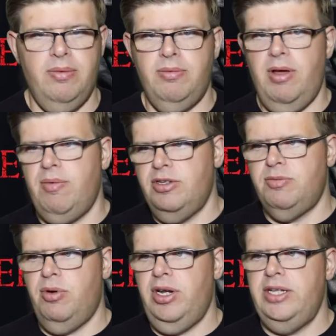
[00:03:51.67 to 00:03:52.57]
want to
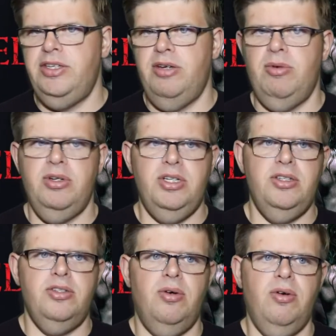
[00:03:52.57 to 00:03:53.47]
spoil it too much,
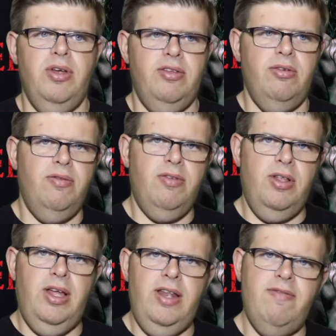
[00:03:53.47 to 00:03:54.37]
it's sort of
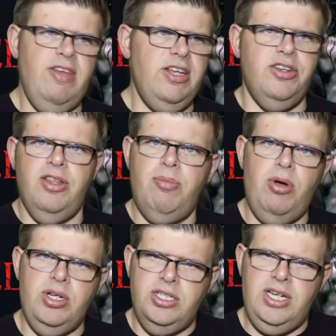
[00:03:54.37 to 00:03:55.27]
like an invasion of the
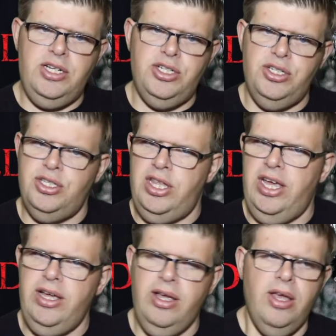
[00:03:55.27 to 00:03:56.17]
body snatchers
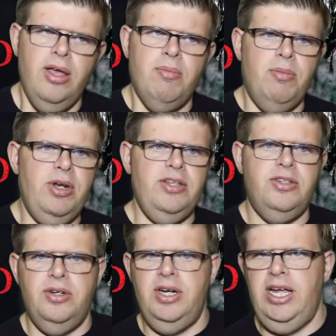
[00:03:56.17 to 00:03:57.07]
thing, but it's
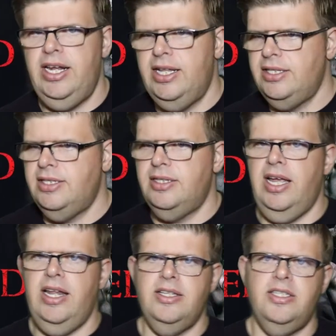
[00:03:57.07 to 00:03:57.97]
done
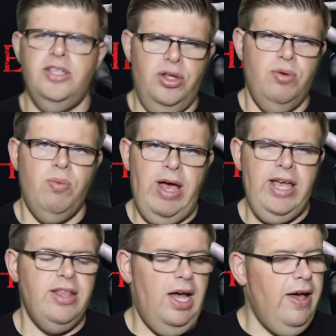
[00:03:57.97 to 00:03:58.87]
in a certain way
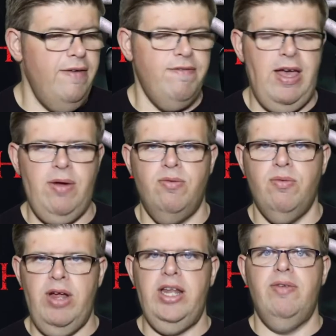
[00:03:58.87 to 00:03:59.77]
that I found
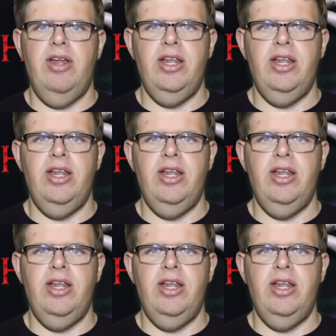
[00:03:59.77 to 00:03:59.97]
really, really